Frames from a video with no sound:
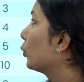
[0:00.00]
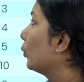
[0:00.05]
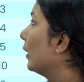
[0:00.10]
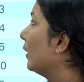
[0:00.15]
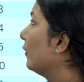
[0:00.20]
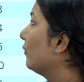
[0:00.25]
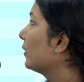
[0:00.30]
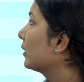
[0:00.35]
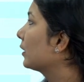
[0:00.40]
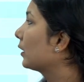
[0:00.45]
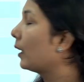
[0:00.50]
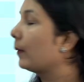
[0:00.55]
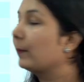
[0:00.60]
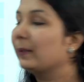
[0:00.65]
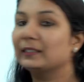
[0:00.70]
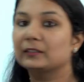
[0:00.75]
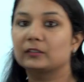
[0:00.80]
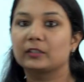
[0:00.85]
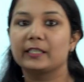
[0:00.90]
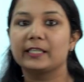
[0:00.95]
12 is
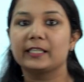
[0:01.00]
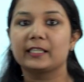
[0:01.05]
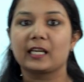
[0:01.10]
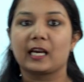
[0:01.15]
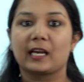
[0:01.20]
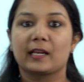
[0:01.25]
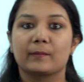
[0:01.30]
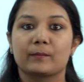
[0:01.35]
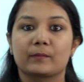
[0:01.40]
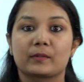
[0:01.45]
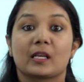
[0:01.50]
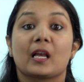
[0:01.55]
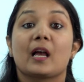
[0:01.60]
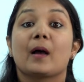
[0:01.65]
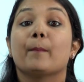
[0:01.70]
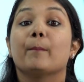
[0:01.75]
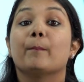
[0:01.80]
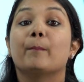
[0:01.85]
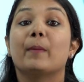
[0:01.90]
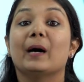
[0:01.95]
coming 3 times,
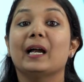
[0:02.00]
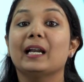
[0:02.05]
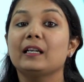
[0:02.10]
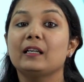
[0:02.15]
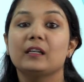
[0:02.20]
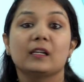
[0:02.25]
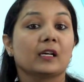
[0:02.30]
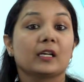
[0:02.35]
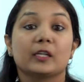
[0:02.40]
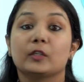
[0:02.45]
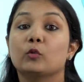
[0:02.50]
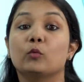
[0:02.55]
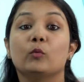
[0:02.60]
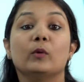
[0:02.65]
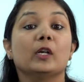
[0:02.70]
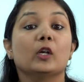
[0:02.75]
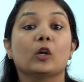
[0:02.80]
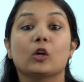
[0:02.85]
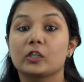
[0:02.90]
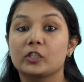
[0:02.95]
but you
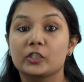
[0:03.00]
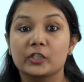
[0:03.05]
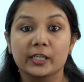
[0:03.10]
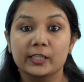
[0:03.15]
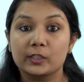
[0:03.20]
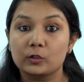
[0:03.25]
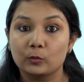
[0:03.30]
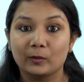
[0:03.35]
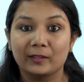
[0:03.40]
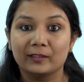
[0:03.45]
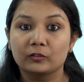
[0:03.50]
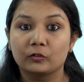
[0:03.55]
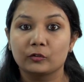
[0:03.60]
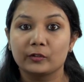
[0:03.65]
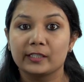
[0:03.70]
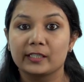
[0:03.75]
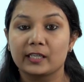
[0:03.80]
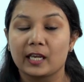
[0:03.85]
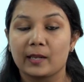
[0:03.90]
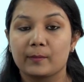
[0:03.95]
will not check 12
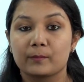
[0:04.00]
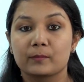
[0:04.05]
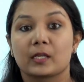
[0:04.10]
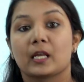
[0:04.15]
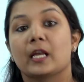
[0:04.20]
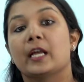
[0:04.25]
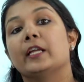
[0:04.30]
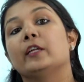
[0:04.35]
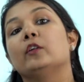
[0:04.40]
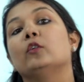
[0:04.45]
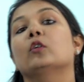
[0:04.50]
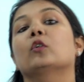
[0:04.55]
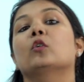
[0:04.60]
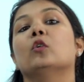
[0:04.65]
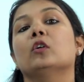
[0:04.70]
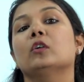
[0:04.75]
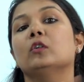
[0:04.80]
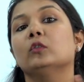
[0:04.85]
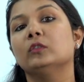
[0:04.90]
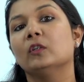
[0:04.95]
3 times. You will
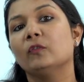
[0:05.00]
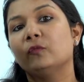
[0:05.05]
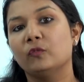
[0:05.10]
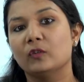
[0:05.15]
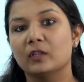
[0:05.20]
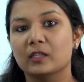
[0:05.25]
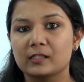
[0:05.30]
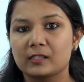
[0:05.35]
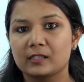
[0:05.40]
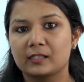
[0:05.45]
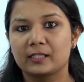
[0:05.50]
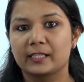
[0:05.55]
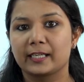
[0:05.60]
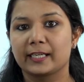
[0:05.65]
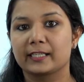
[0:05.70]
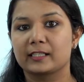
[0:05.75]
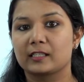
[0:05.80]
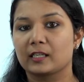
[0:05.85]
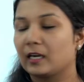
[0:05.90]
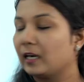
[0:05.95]
go to the first
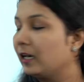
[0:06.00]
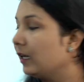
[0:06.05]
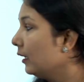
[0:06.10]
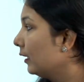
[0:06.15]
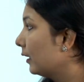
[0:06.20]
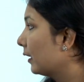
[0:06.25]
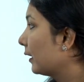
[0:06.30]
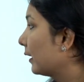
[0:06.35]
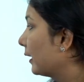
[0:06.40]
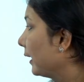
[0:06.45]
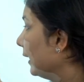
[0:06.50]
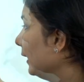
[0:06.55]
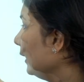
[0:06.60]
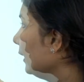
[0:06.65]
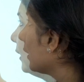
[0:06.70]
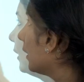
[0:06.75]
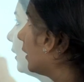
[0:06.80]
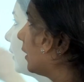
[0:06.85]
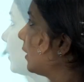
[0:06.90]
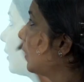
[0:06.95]
data,
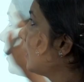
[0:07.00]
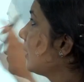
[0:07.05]
right?